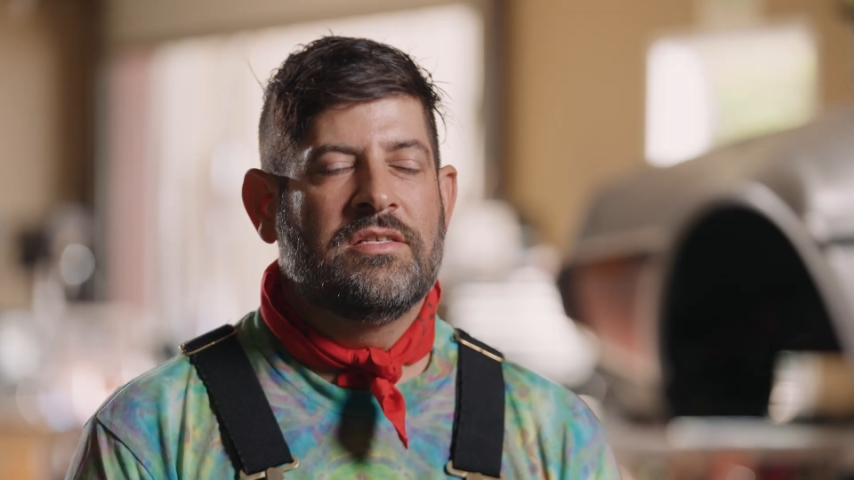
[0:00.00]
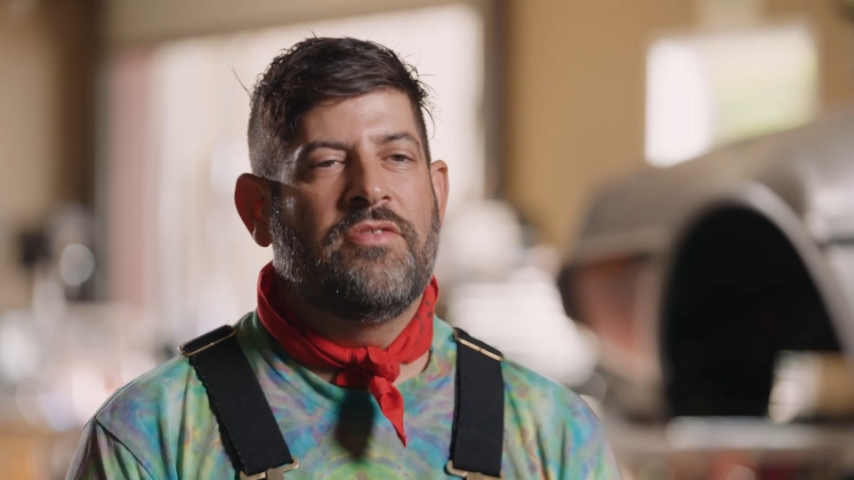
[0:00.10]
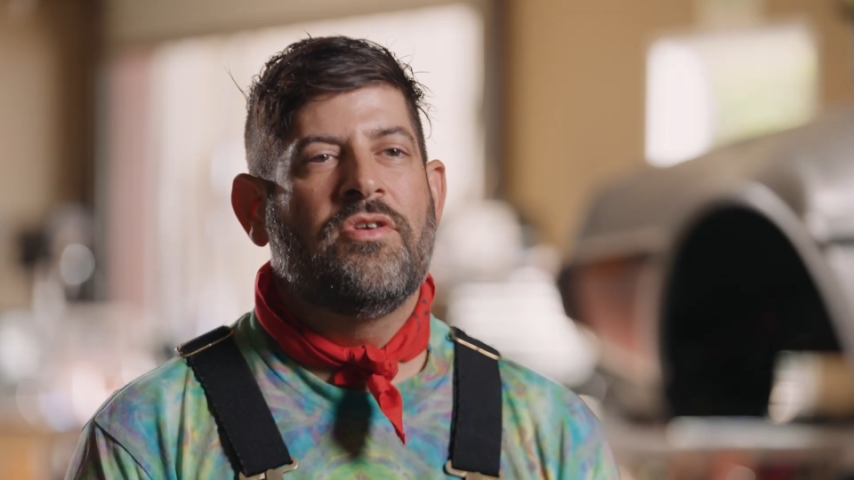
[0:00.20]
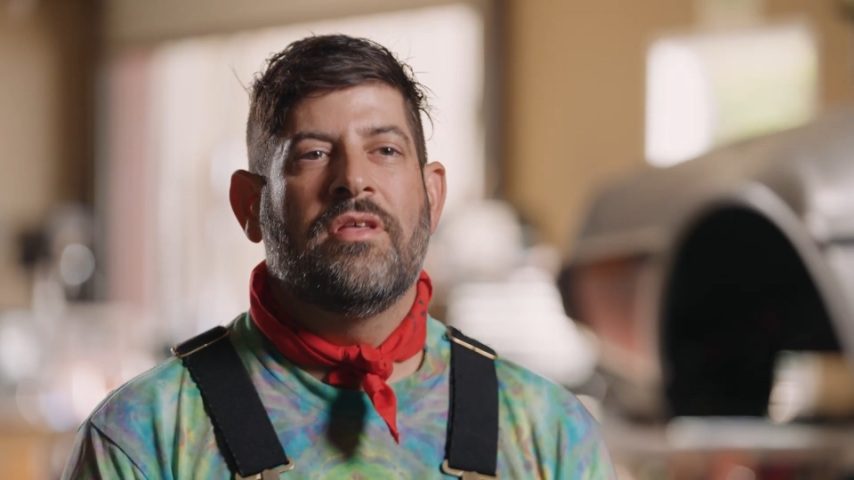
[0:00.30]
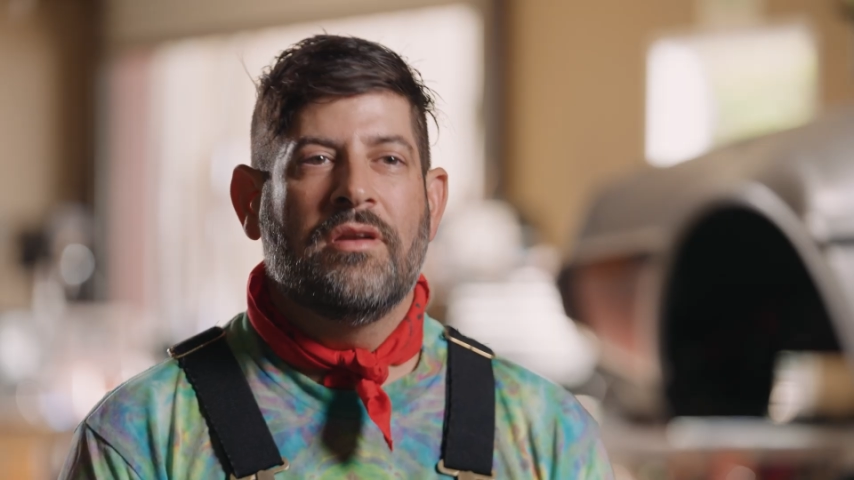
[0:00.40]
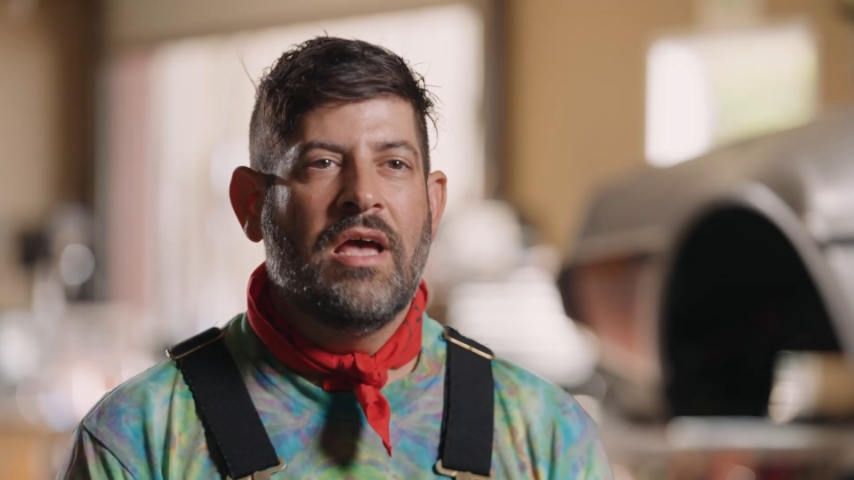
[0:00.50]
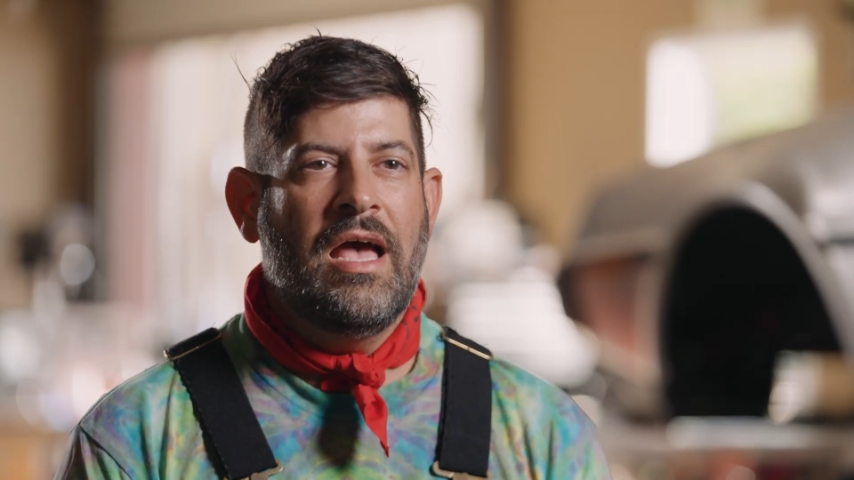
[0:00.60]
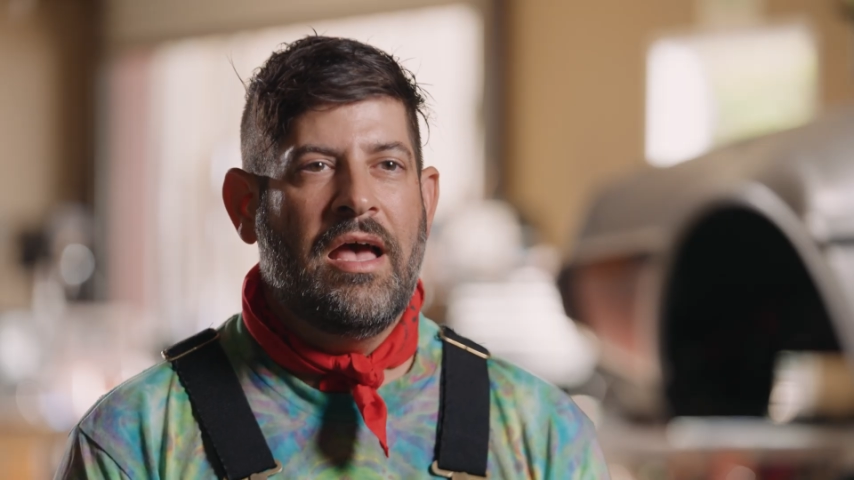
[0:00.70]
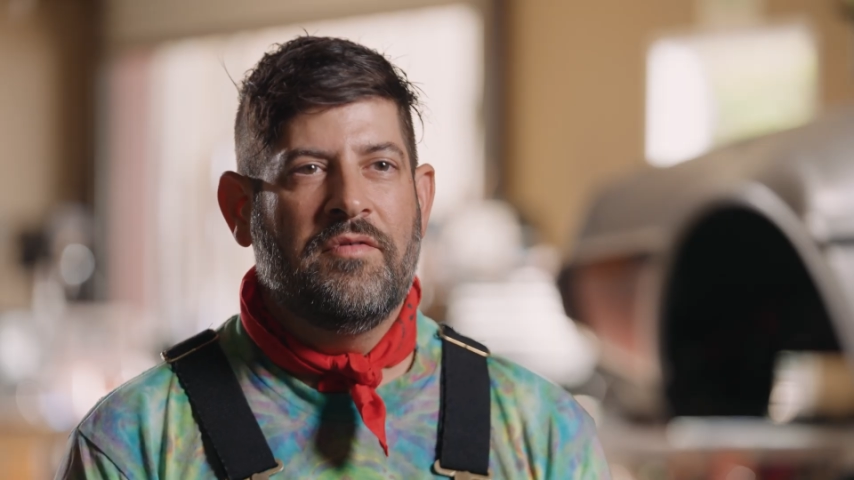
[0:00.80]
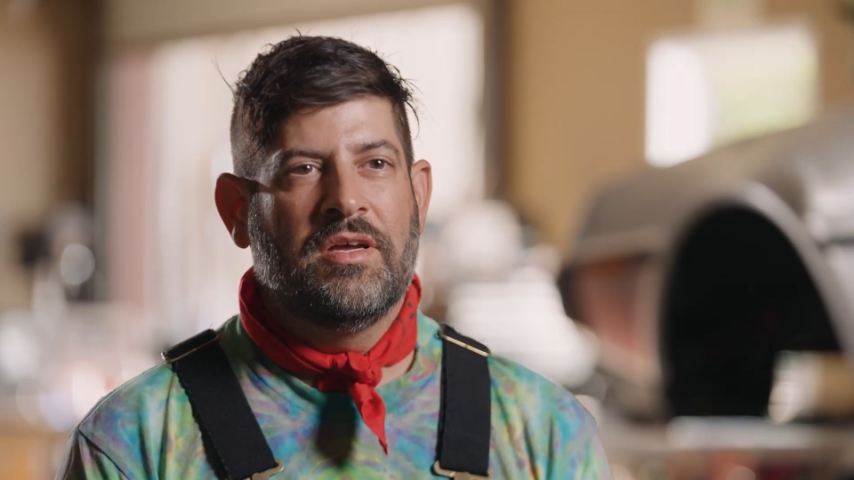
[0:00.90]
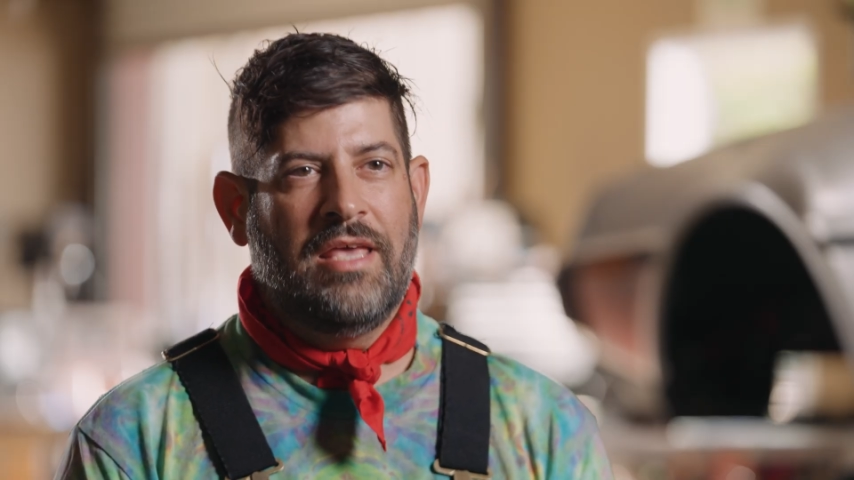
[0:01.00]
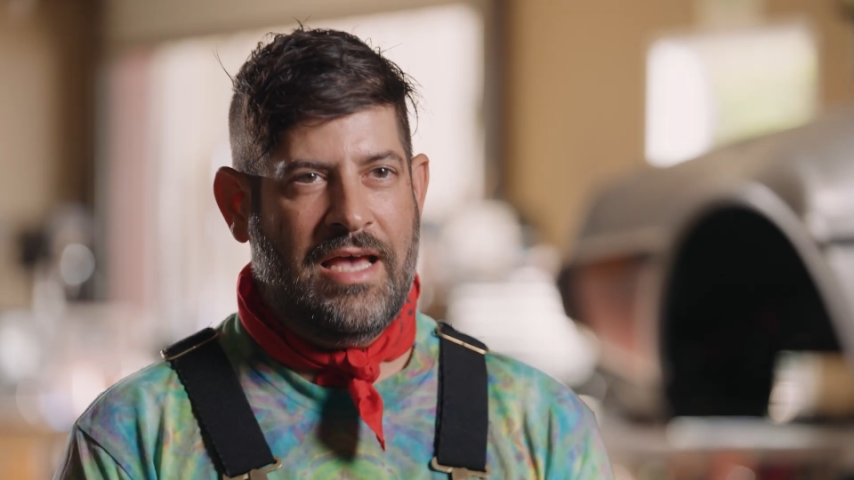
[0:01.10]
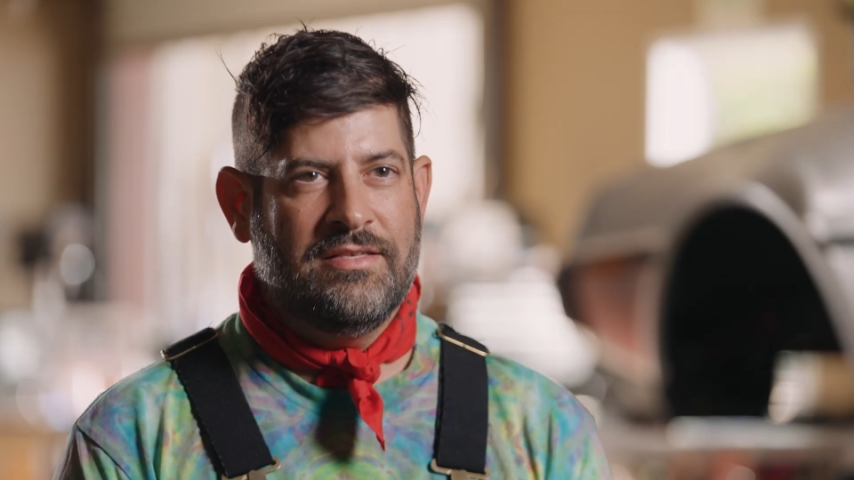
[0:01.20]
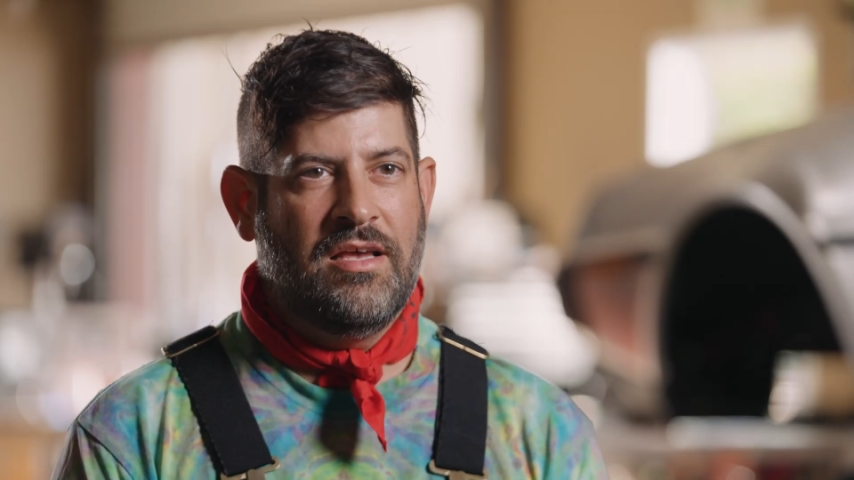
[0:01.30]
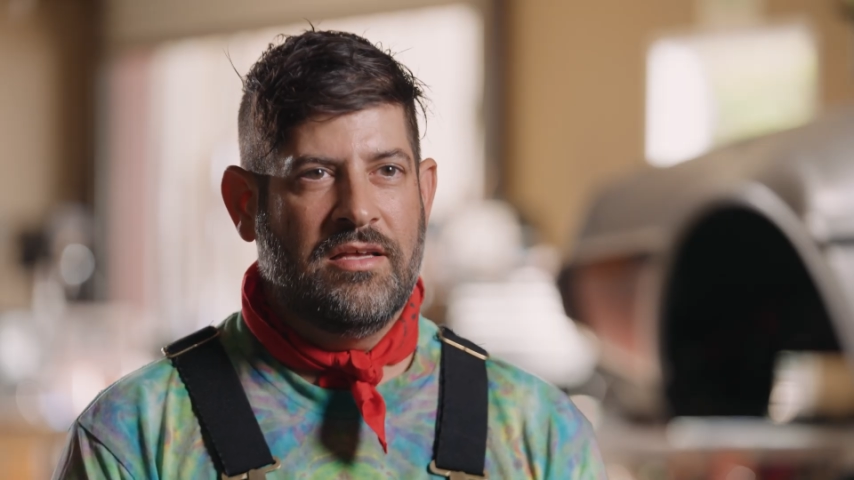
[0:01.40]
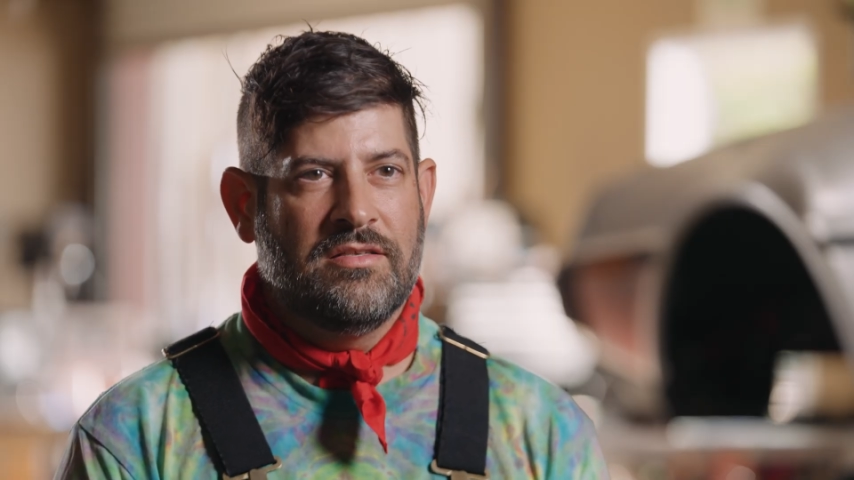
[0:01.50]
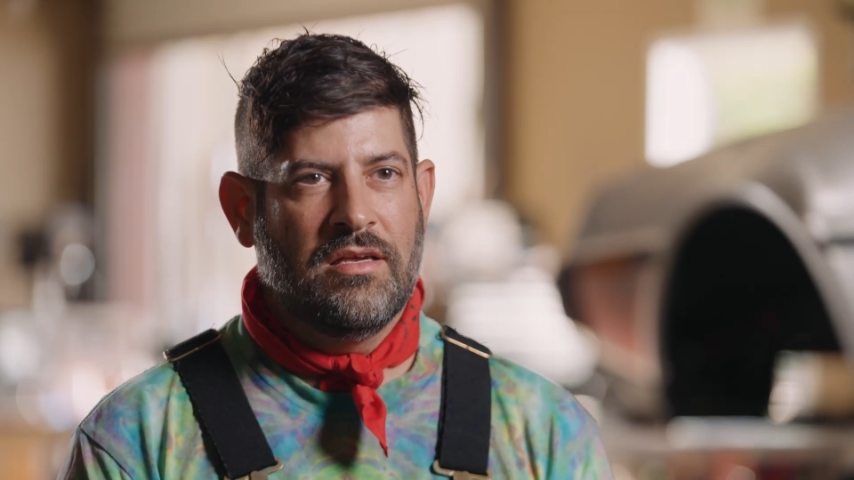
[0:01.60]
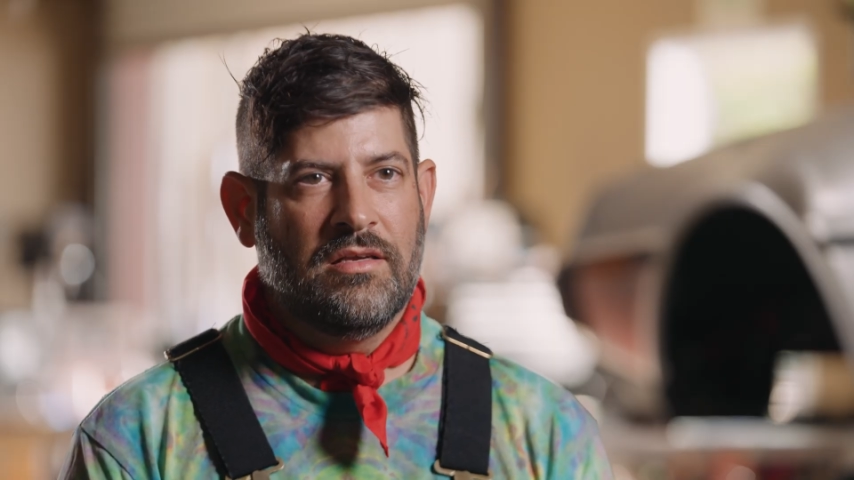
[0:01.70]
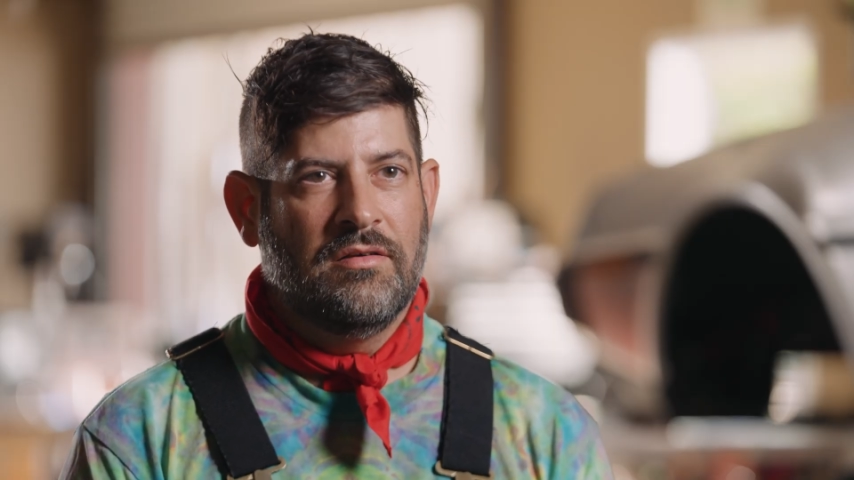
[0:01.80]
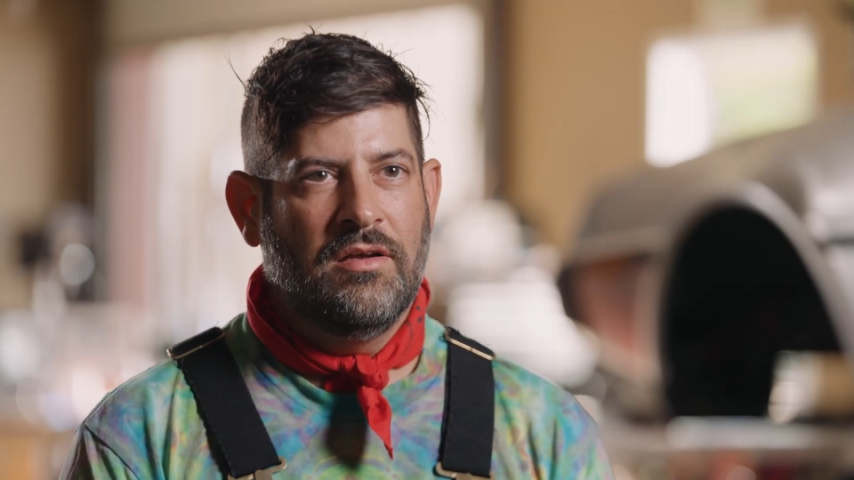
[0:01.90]
other than to have a
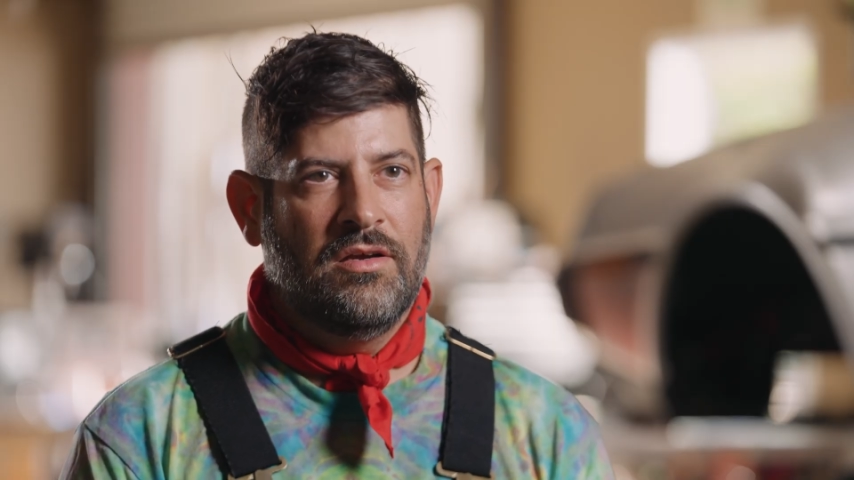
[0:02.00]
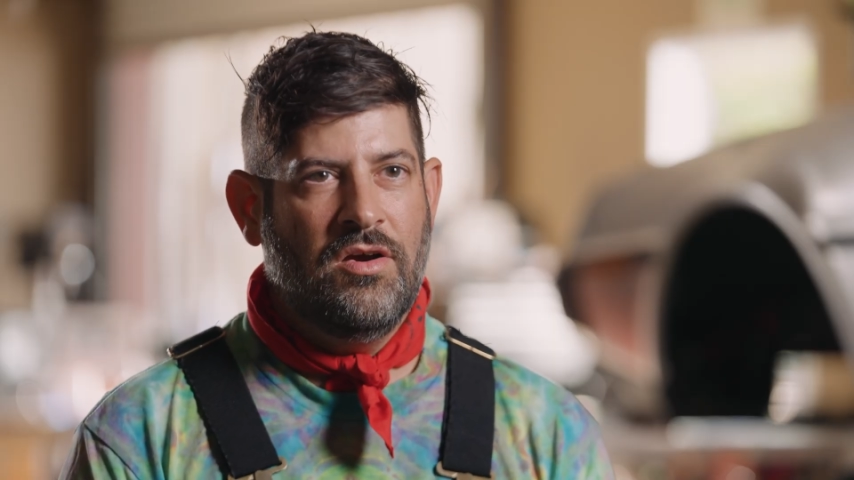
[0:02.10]
gas-guzzling